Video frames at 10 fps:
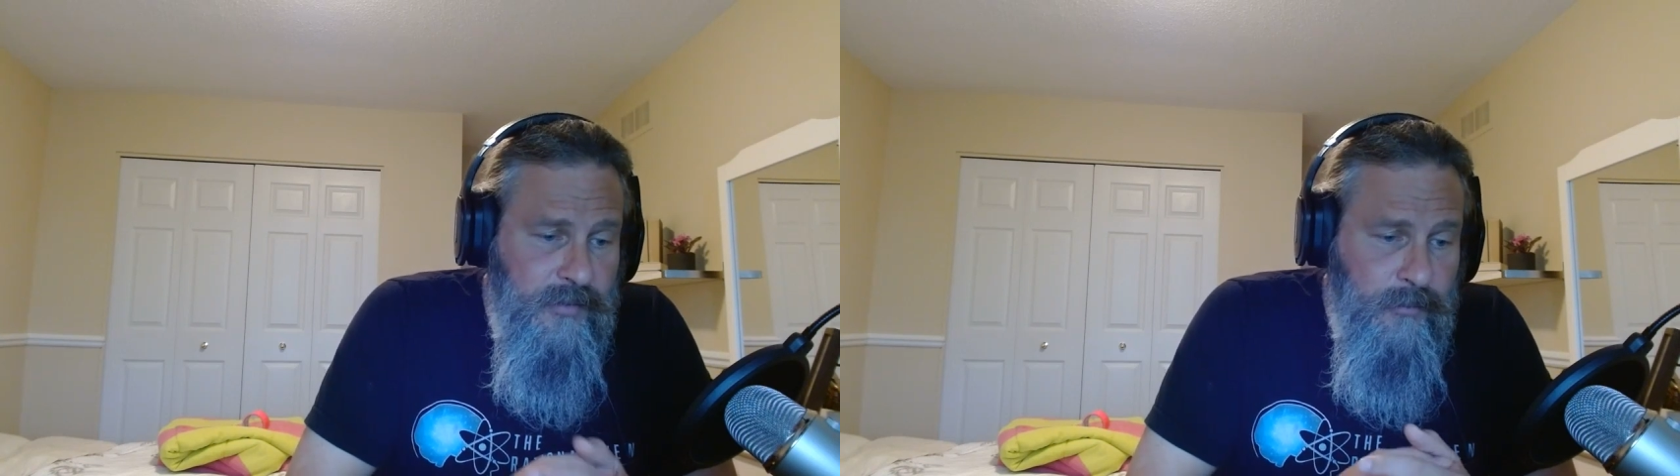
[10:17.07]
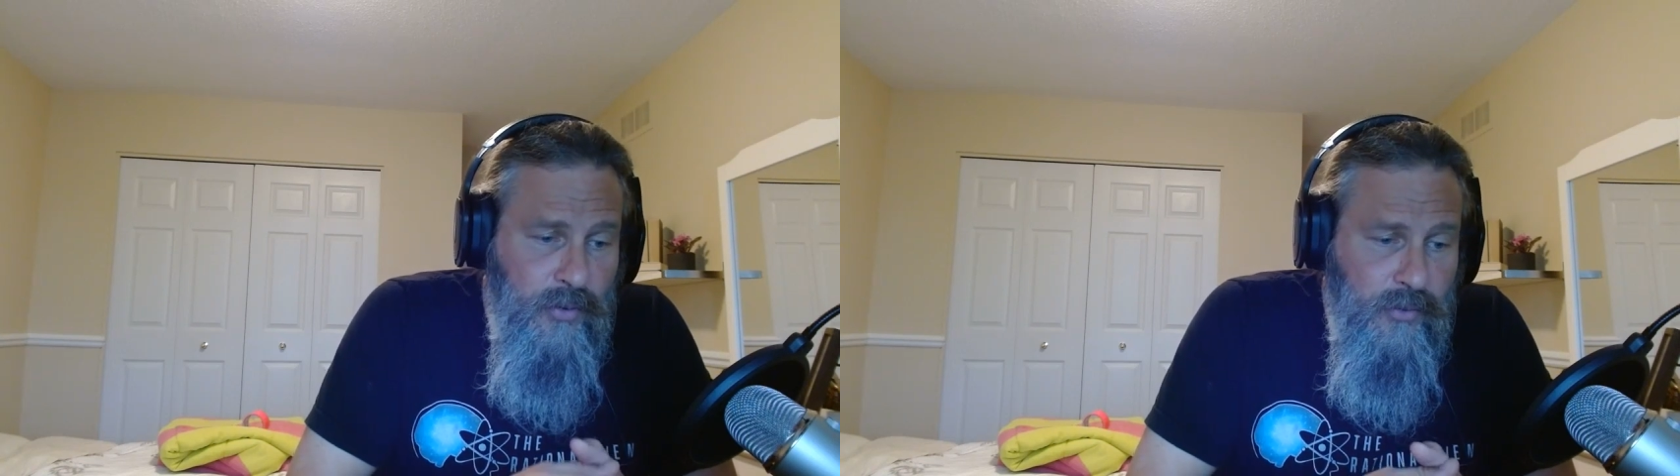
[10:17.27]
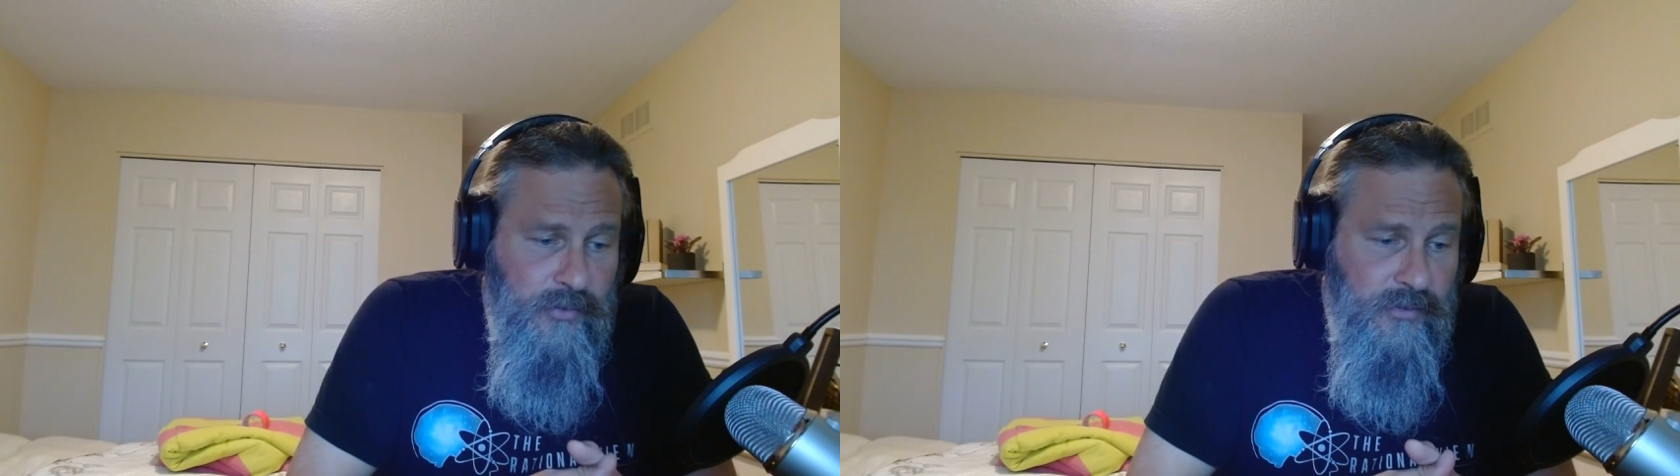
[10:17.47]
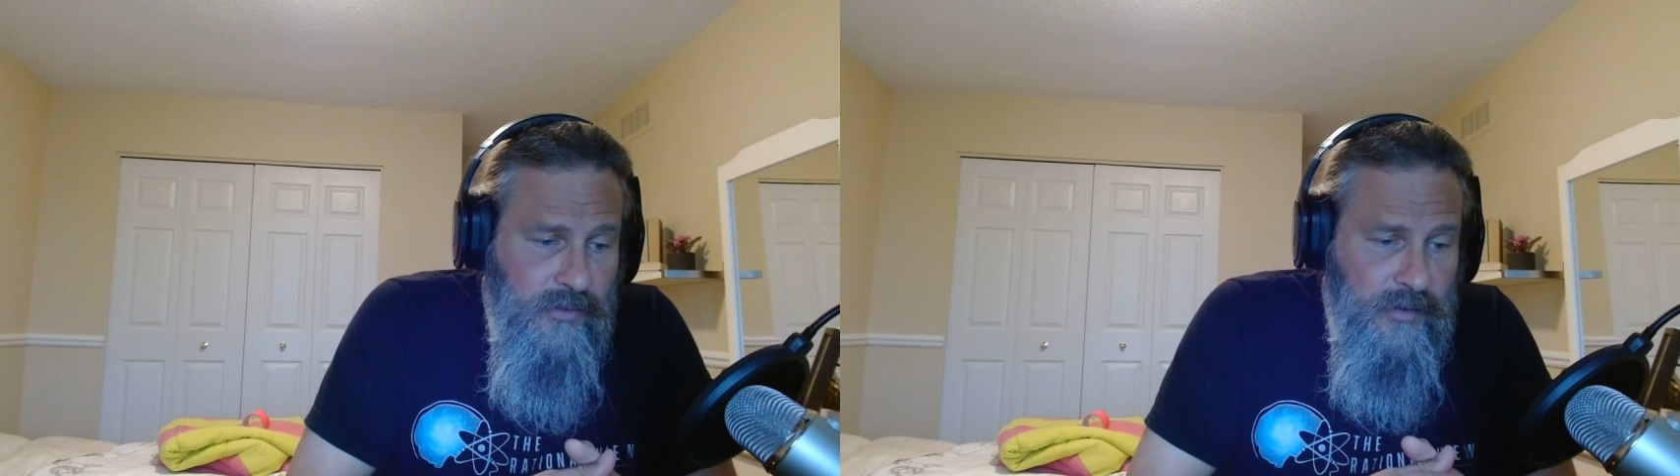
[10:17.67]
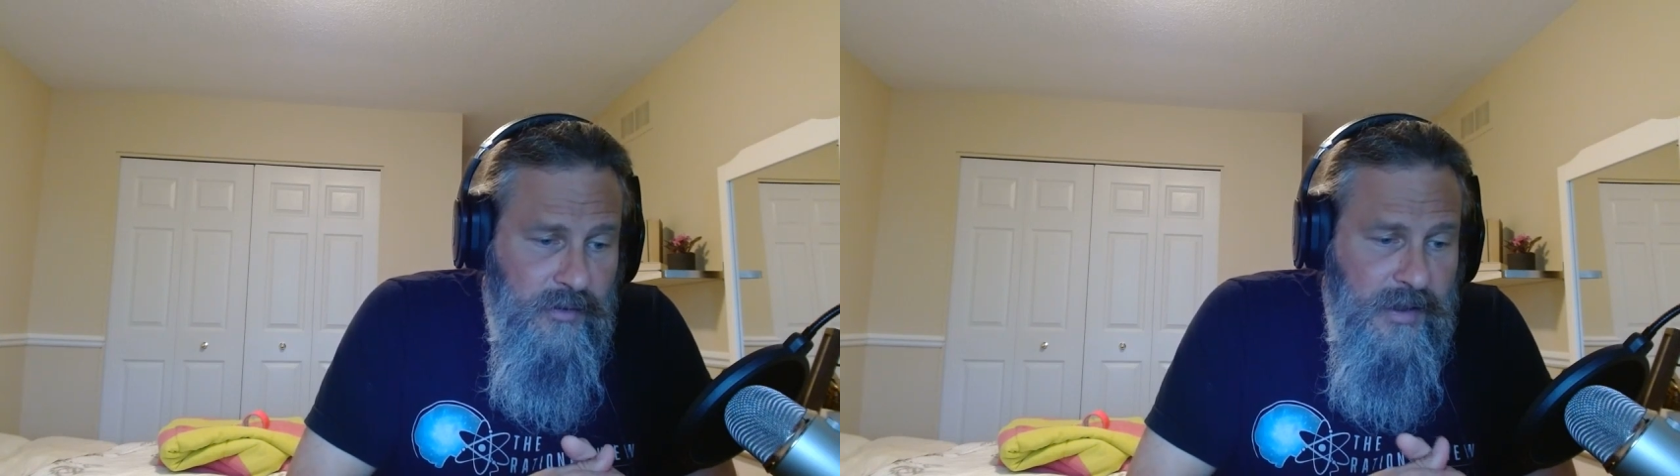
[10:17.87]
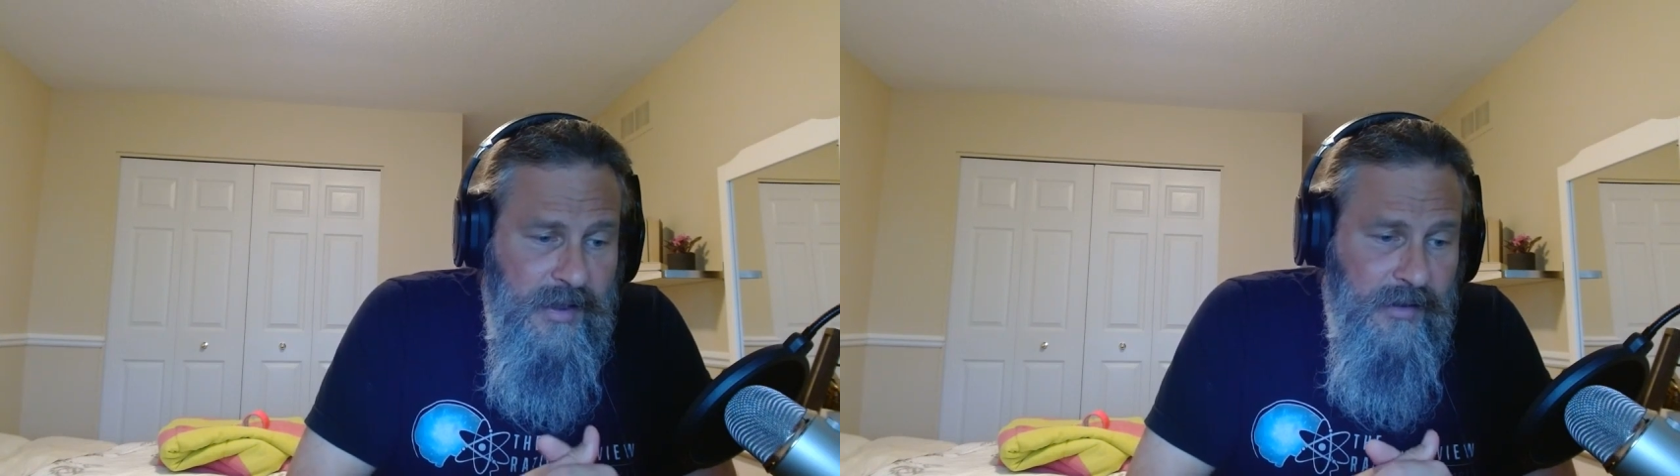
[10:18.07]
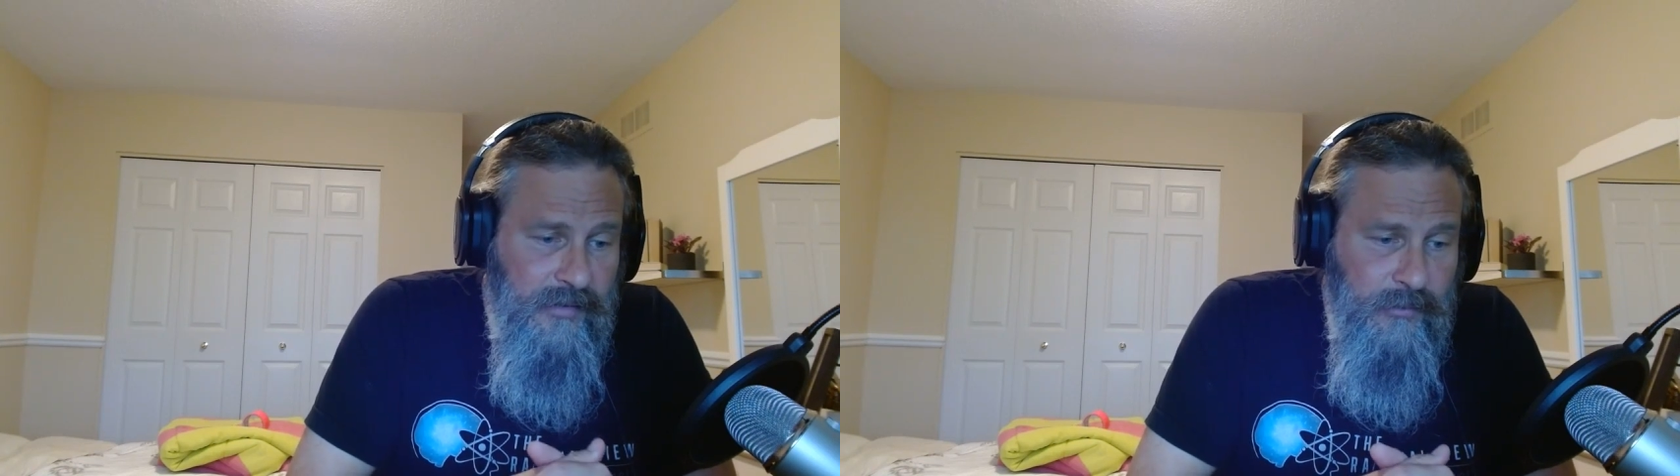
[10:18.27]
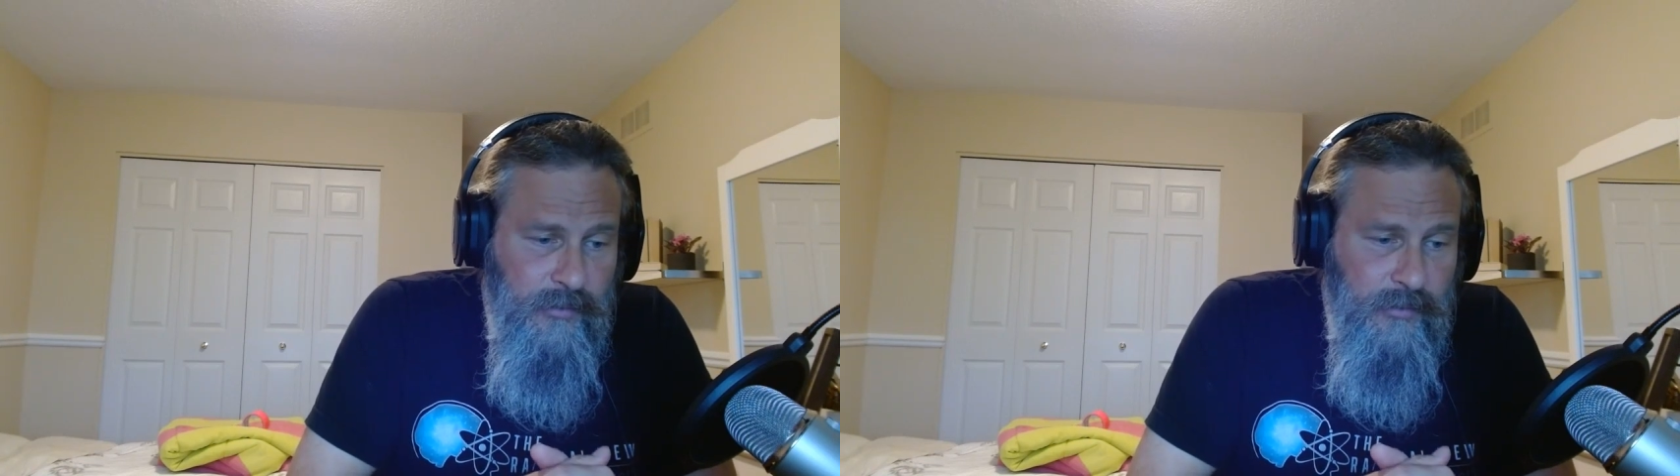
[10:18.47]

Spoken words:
some posts on X,